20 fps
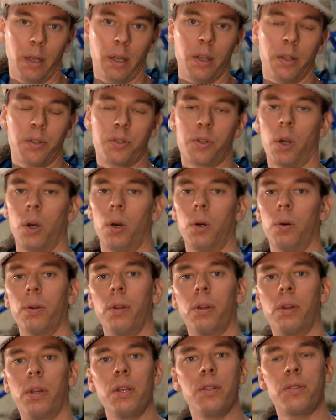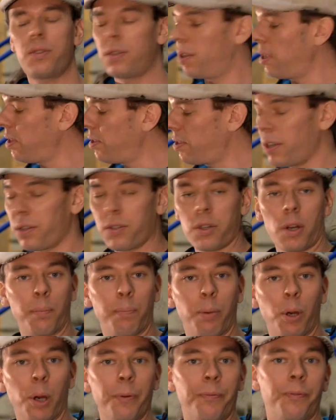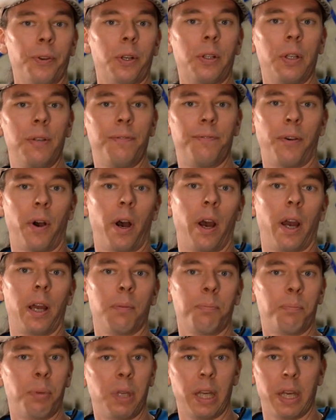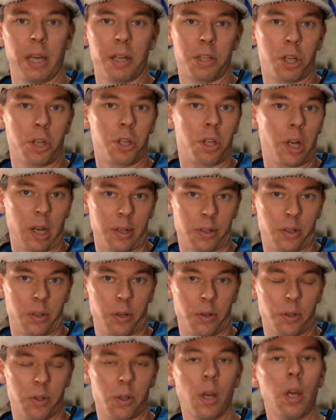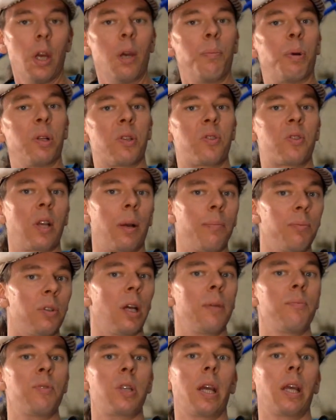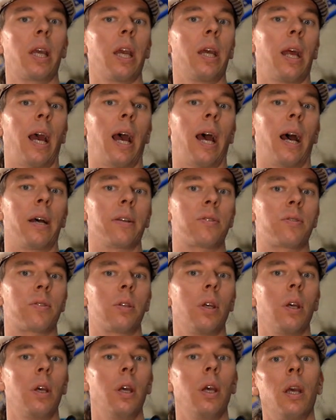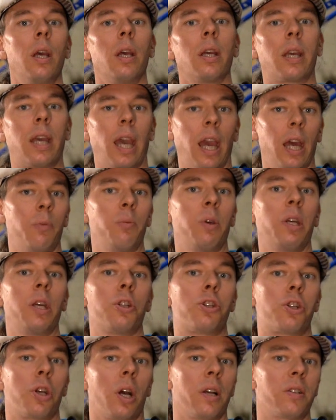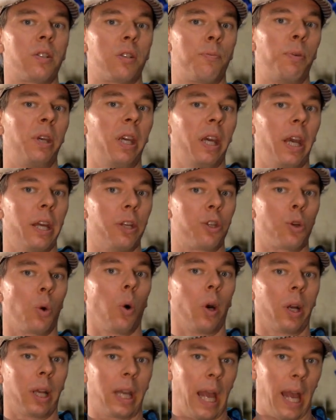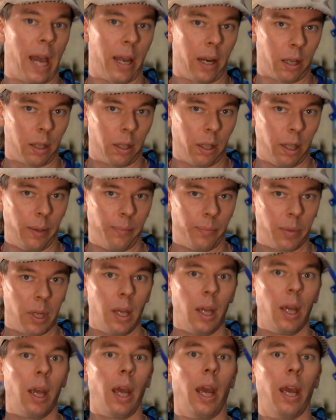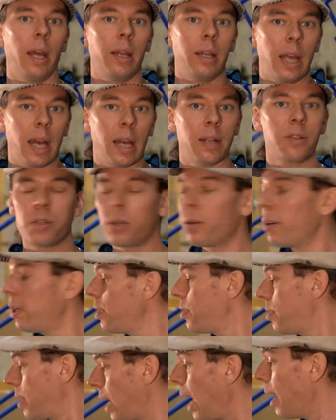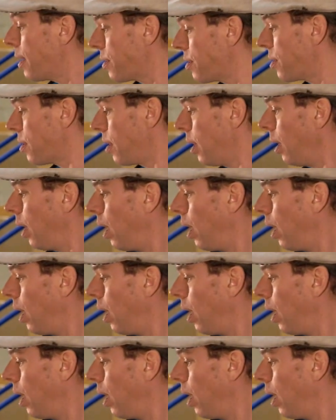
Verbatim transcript: So these, these things are perfectly fine pH adjusters, but sometimes I get asked, can we adjust pH organically? And the answer is yes.